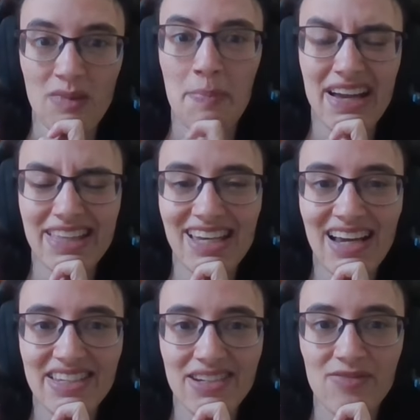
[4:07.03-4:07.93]
Back then,
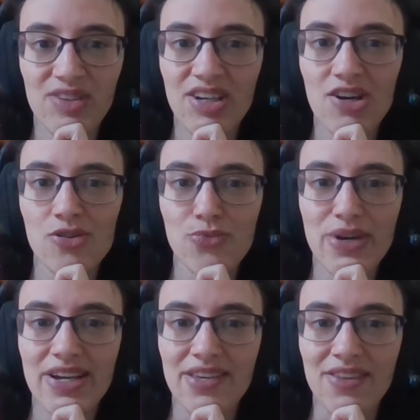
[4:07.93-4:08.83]
I did a video
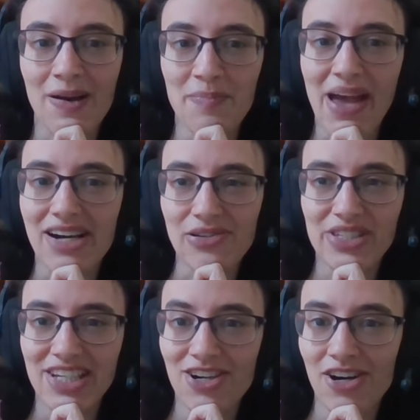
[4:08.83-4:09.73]
with Hale
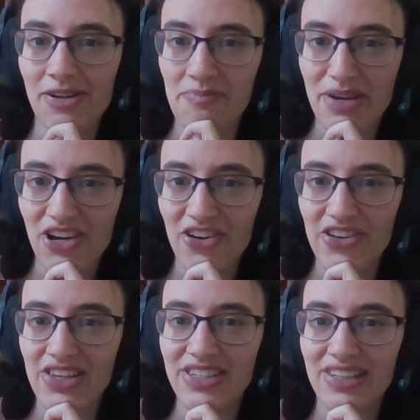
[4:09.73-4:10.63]
Zeon,
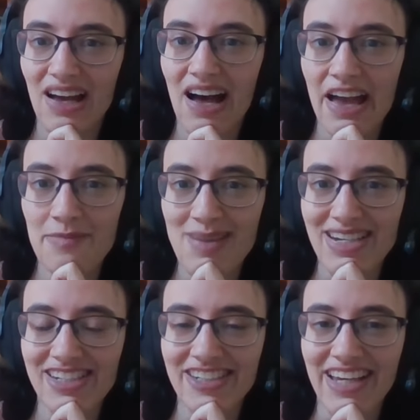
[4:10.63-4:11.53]
because I
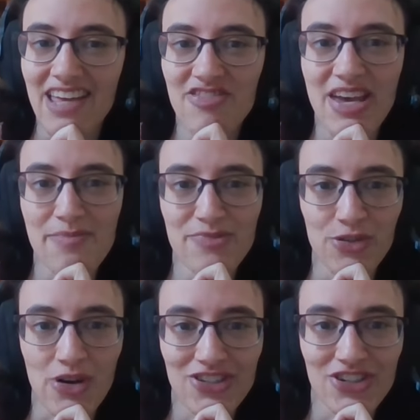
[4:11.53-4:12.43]
managed to get them
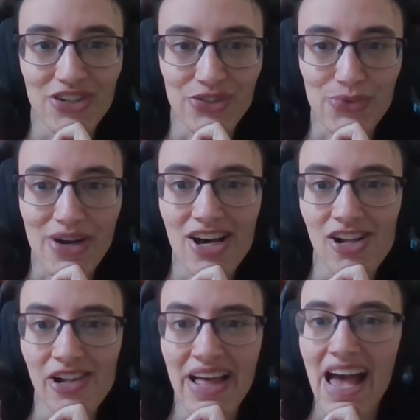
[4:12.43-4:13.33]
to watch it as
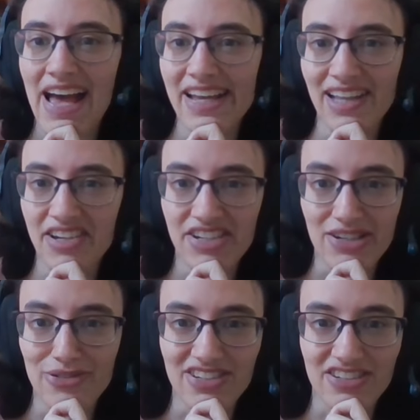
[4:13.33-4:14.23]
well. And like, she
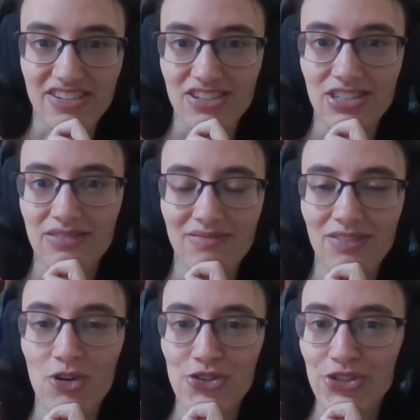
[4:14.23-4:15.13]
was just
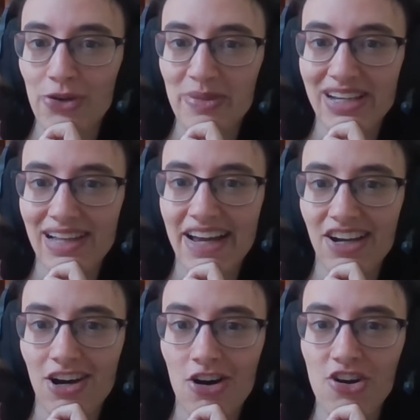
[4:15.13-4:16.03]
also being like,
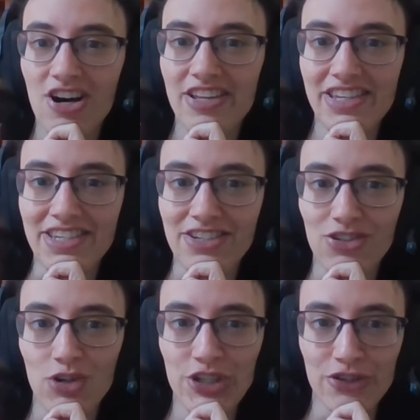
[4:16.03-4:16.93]
oh god, this is
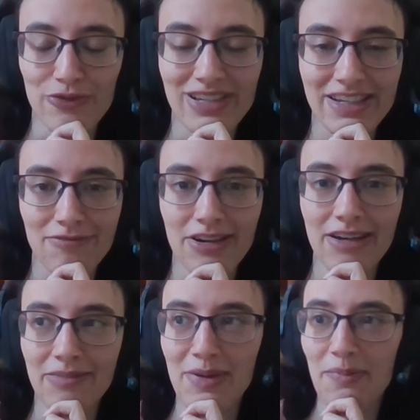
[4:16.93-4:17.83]
also really
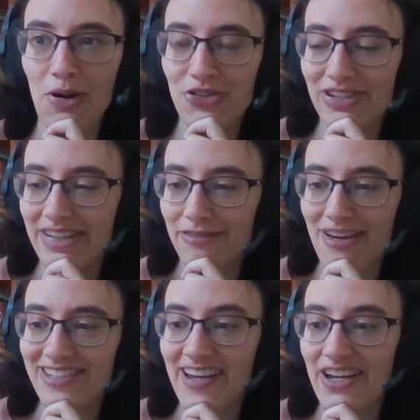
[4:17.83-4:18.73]
emotionally
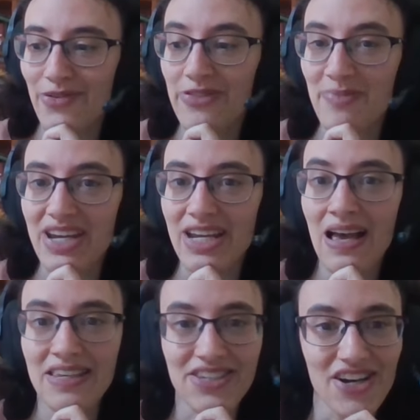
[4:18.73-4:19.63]
resonating with me.
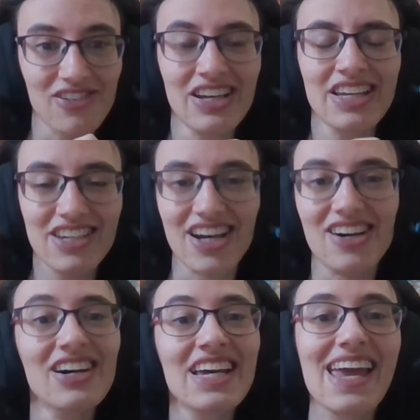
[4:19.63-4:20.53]
So, you know,
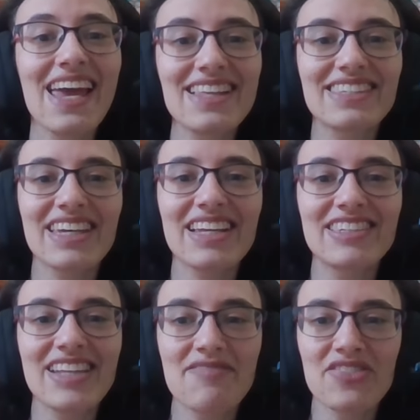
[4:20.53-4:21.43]
it's
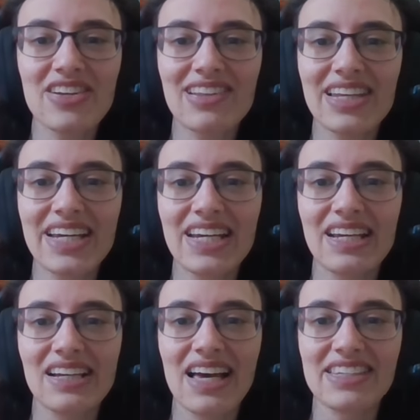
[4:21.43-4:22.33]

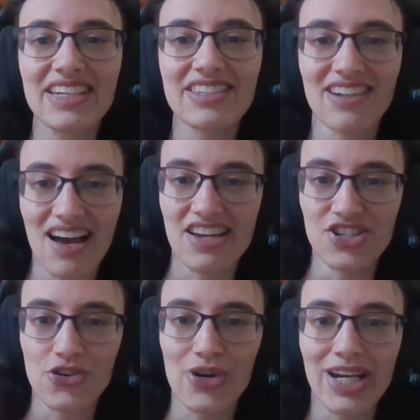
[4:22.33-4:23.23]
definitely a season I
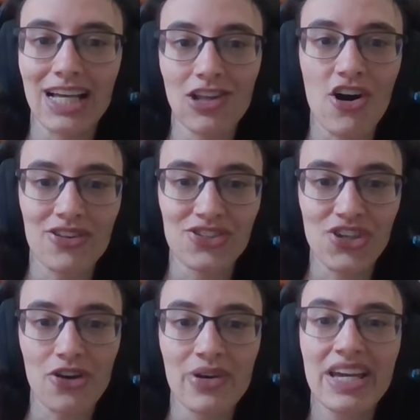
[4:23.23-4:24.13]
enjoy a lot.
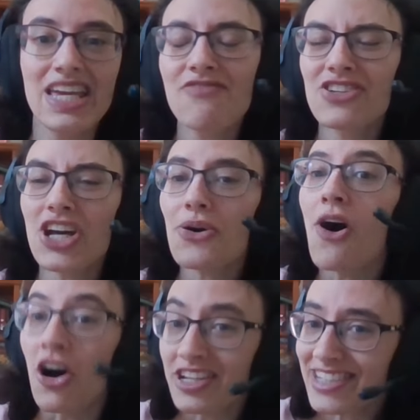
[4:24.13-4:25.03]
So even though,
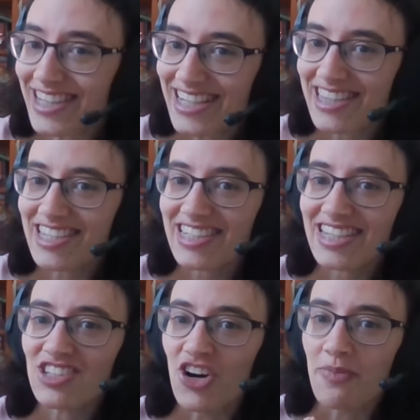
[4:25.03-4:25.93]
honestly, this
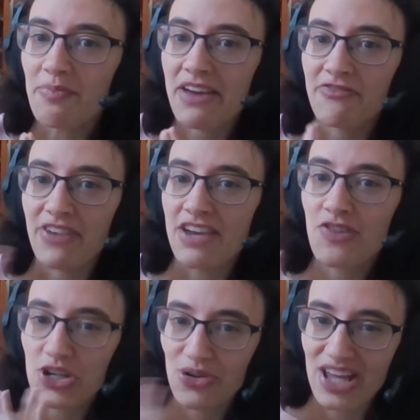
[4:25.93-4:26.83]
is not my
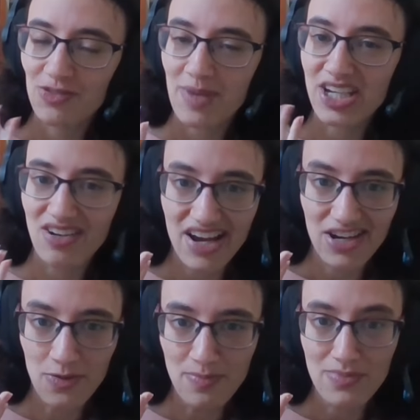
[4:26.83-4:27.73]
favorite transformation
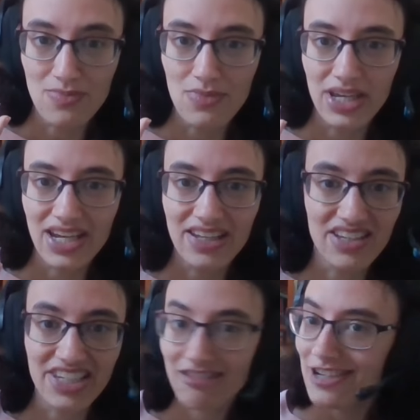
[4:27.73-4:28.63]
item in the
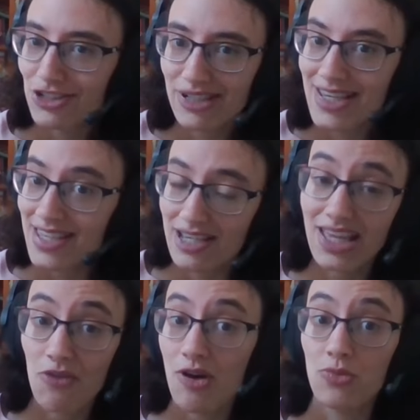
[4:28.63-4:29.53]
series or anything,
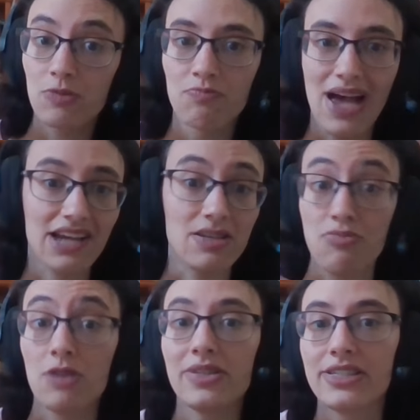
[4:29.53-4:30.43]
that one would actually
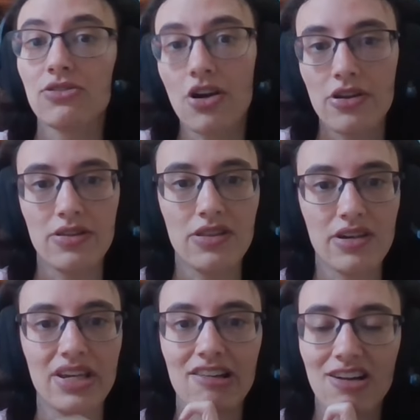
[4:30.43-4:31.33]
probably still go to the
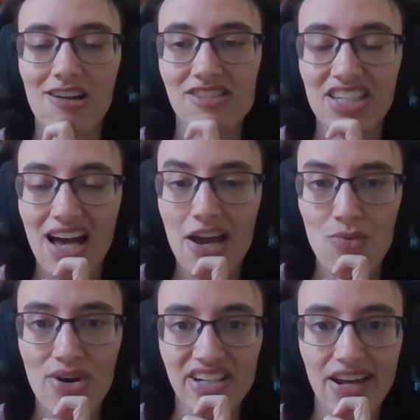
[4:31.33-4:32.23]
Hiragaru Sky
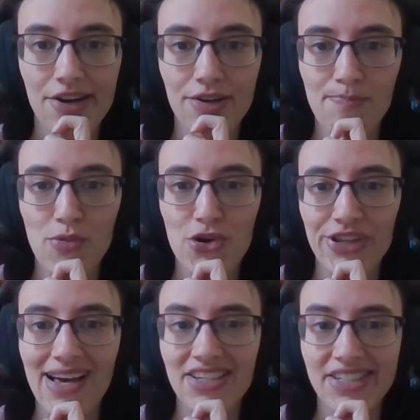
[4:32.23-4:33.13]
one that I
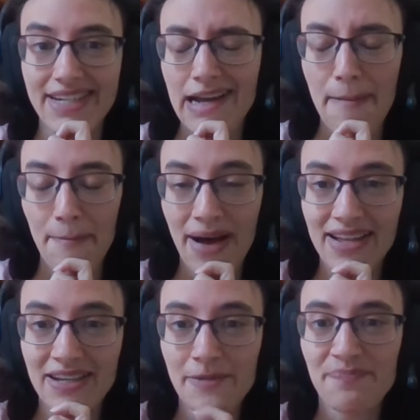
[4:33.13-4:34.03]
bought last year, but
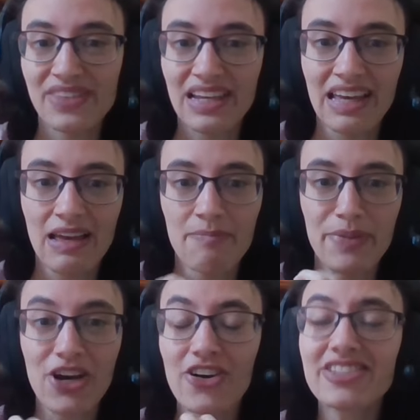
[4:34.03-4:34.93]

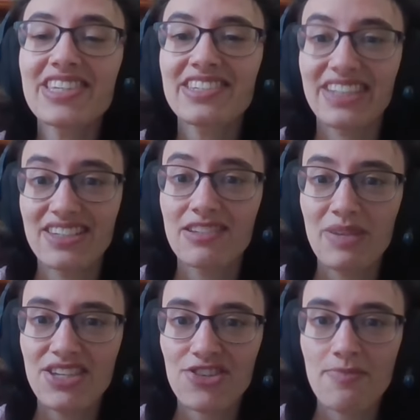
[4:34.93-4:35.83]
because this season
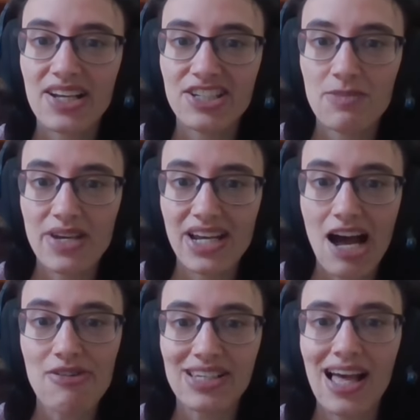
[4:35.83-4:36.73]
means so much to me,
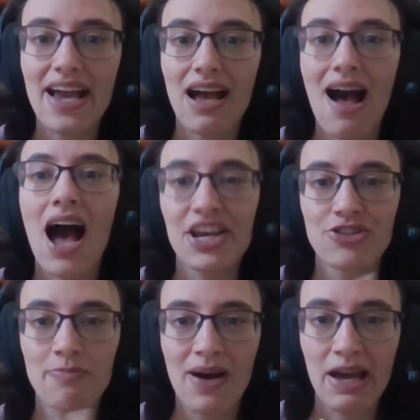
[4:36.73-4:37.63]
I was like, I
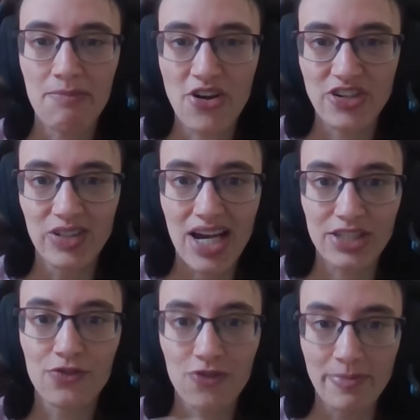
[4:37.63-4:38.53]
should buy
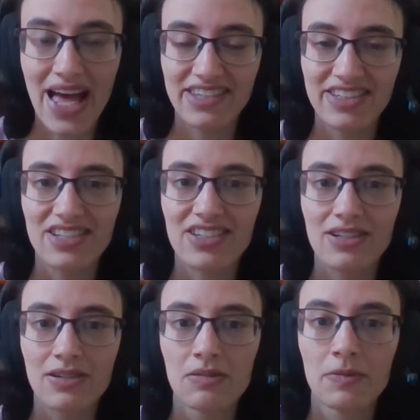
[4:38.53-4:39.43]
merchandise from that season.